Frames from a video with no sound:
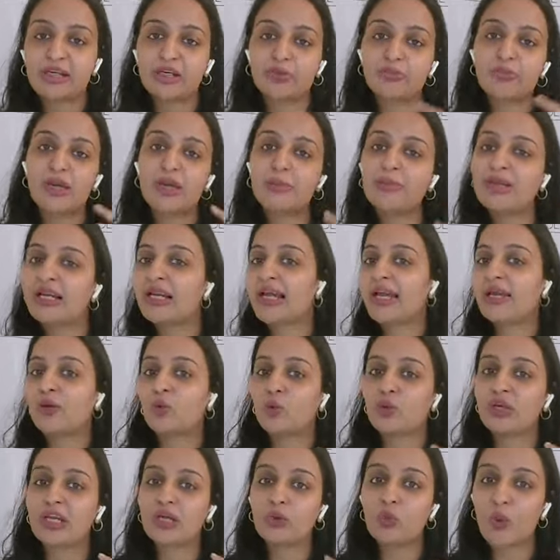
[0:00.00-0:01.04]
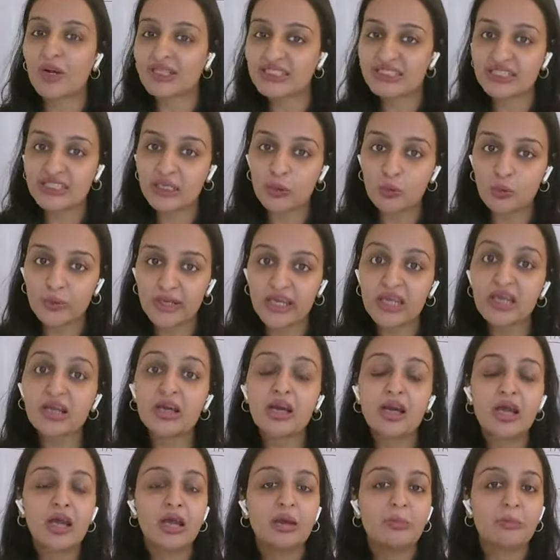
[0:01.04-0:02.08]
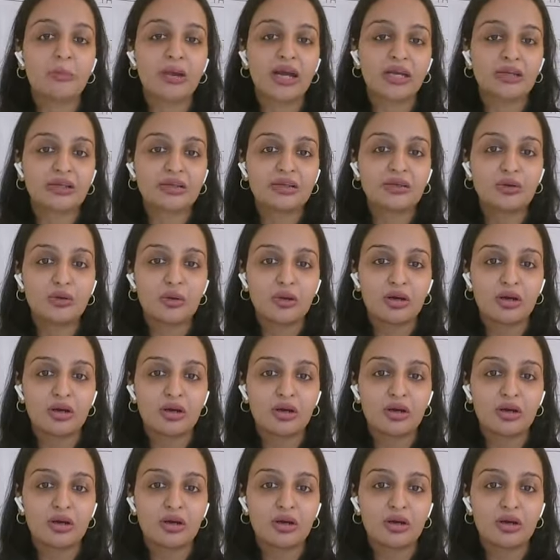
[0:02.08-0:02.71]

but it may be like only once in a week, but